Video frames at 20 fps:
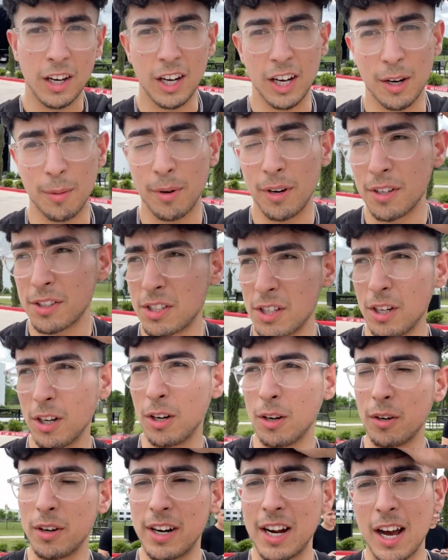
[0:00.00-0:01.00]
Alright bro,
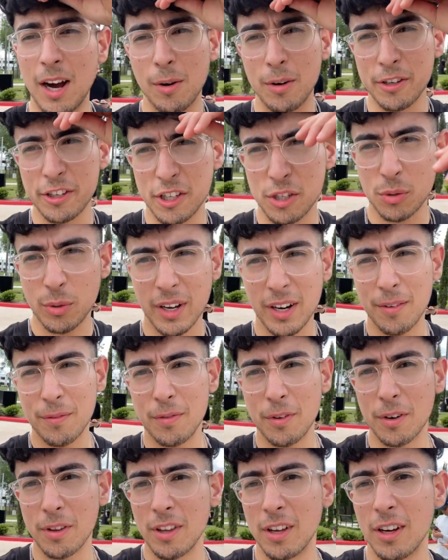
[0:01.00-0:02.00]
so now we're just waiting
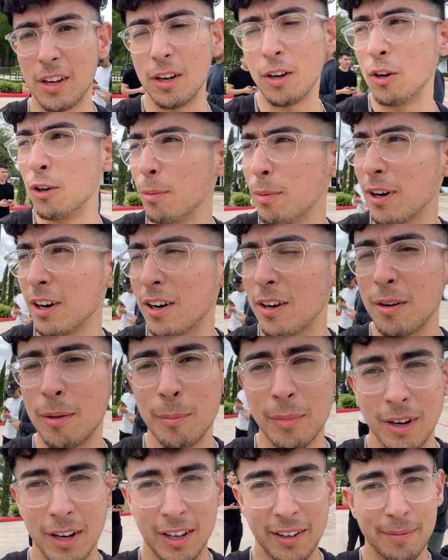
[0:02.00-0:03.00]
for the Uber, but